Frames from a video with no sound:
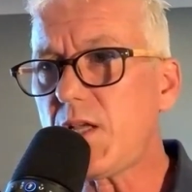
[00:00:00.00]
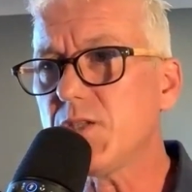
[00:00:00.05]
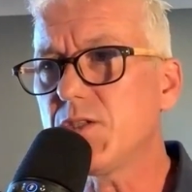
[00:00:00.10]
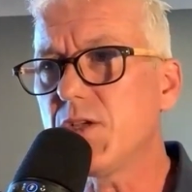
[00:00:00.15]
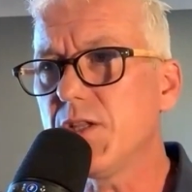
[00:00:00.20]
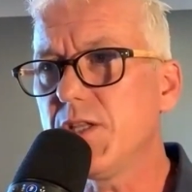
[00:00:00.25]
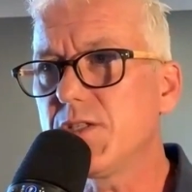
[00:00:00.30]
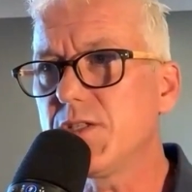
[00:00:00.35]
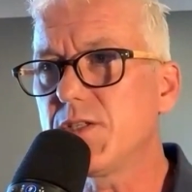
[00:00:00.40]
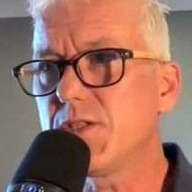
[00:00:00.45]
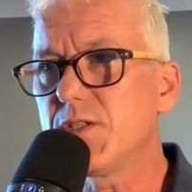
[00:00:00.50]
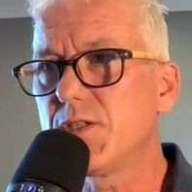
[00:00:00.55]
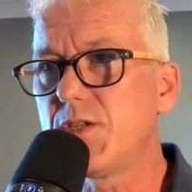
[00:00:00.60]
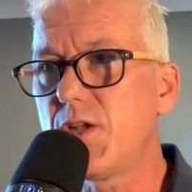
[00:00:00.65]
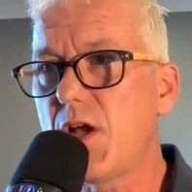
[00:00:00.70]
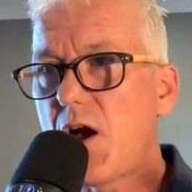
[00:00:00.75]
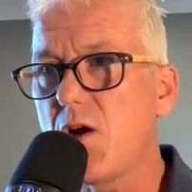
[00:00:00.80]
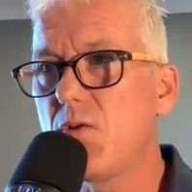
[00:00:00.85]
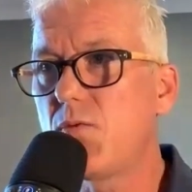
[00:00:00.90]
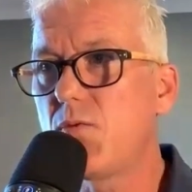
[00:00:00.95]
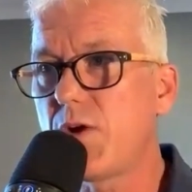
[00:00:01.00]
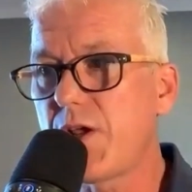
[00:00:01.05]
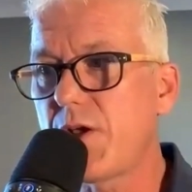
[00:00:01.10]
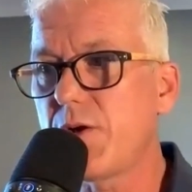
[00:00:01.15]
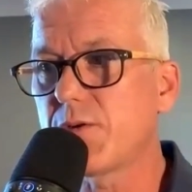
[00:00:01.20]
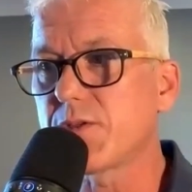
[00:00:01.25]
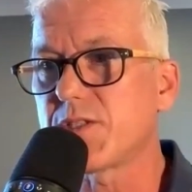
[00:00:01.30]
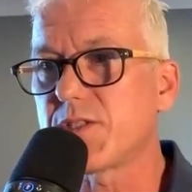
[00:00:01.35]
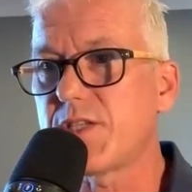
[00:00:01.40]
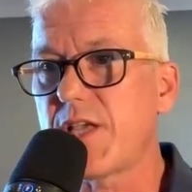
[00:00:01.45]
So there's no
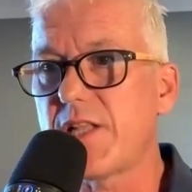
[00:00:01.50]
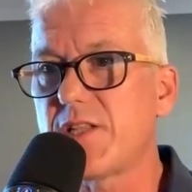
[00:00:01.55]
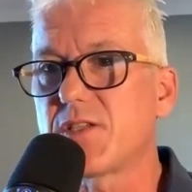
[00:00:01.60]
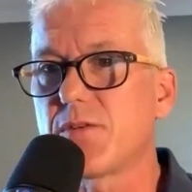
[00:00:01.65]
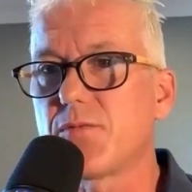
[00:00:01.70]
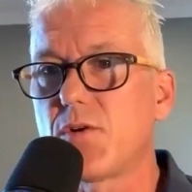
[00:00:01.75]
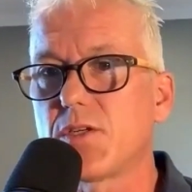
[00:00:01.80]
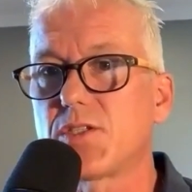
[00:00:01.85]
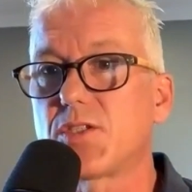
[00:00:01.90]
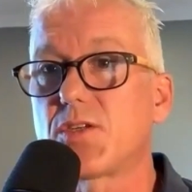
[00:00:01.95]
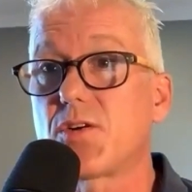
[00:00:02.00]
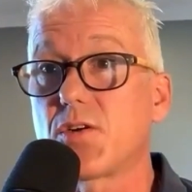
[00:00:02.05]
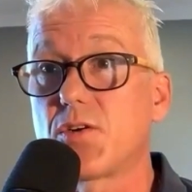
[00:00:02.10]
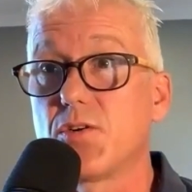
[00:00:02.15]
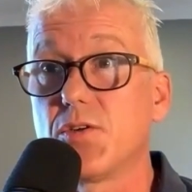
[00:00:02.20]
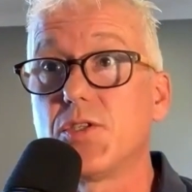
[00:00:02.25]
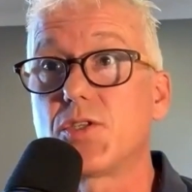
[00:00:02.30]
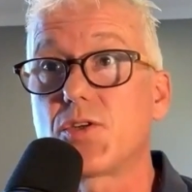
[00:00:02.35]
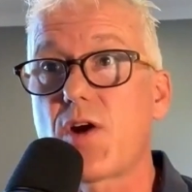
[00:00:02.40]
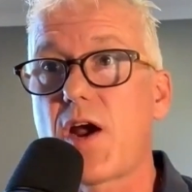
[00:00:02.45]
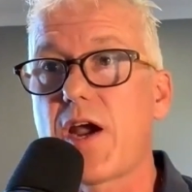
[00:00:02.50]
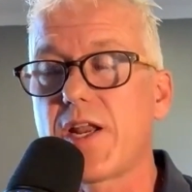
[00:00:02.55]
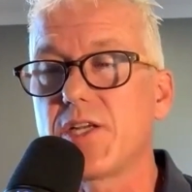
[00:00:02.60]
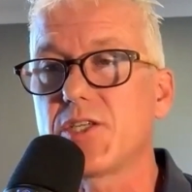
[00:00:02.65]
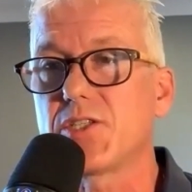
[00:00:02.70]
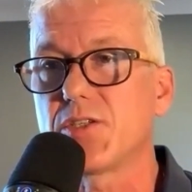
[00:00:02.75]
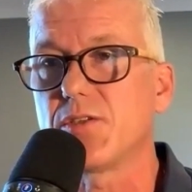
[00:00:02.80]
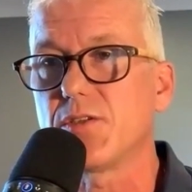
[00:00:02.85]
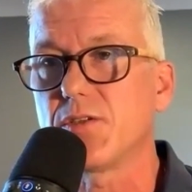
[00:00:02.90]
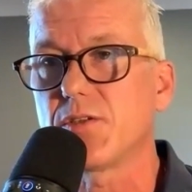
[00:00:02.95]
real sense of what good training
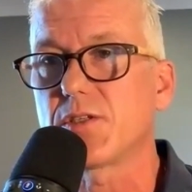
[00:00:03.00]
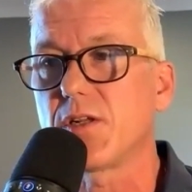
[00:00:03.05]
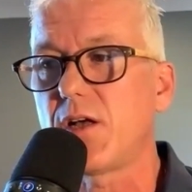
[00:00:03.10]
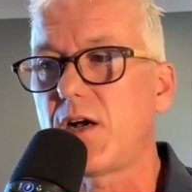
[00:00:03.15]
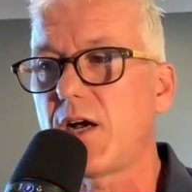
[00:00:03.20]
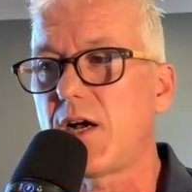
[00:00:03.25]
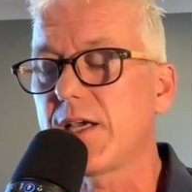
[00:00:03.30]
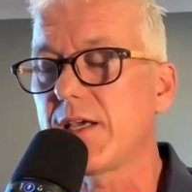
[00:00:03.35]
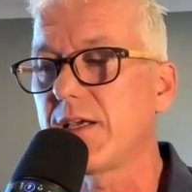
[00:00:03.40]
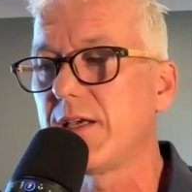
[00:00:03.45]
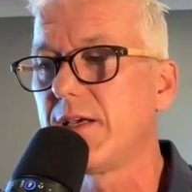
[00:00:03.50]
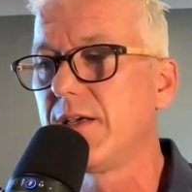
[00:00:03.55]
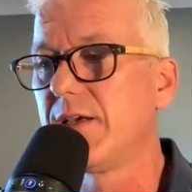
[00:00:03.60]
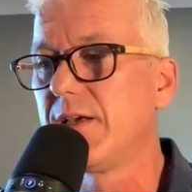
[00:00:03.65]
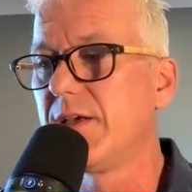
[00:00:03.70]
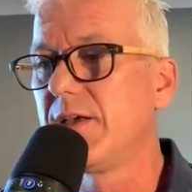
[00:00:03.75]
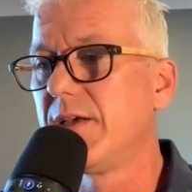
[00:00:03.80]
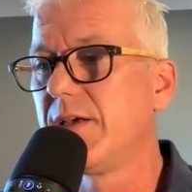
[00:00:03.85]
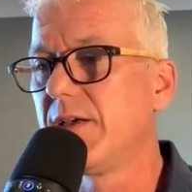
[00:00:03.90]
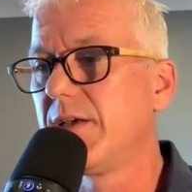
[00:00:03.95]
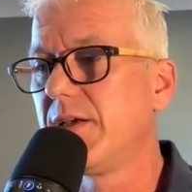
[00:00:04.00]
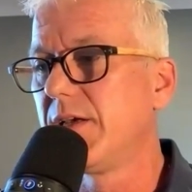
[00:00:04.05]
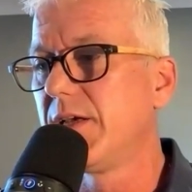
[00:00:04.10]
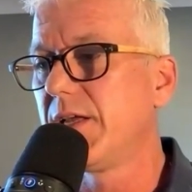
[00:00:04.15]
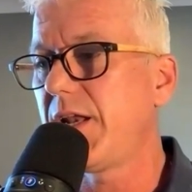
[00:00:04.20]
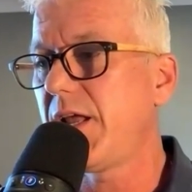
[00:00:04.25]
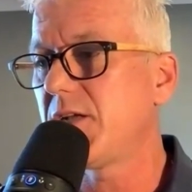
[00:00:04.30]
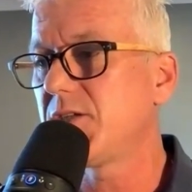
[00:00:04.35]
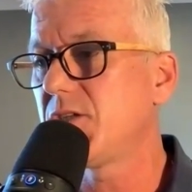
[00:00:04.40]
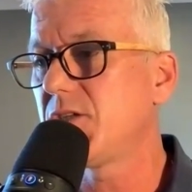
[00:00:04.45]
should look like.
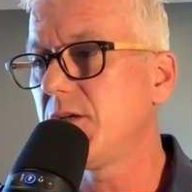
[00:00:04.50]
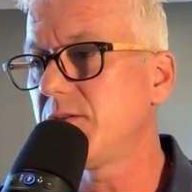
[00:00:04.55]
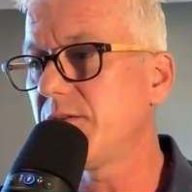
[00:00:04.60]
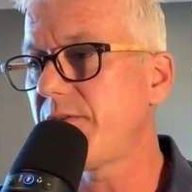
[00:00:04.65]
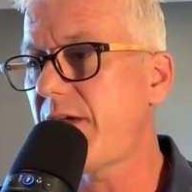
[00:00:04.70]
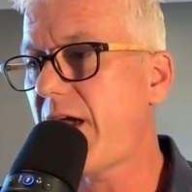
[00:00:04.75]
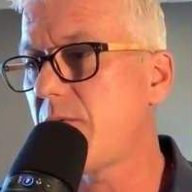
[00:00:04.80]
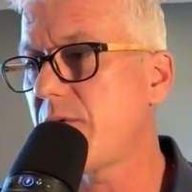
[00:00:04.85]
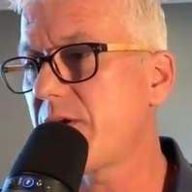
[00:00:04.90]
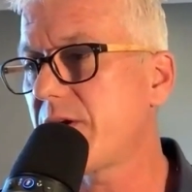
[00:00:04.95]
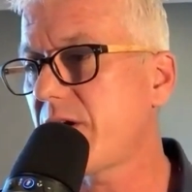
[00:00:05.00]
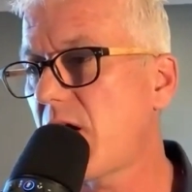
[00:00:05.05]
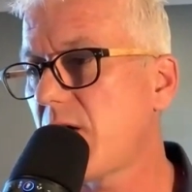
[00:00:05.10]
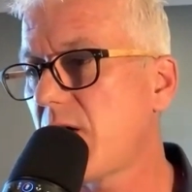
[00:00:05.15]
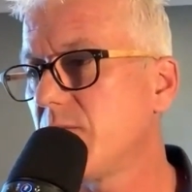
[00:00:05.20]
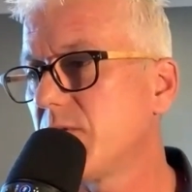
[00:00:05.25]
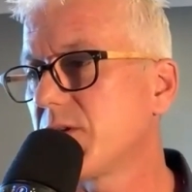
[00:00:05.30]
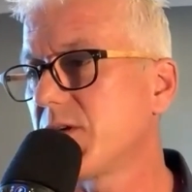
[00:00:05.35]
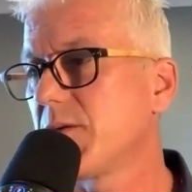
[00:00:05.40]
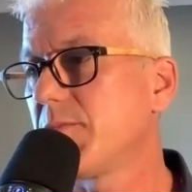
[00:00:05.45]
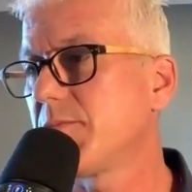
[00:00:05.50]
Now, in terms of how we cope with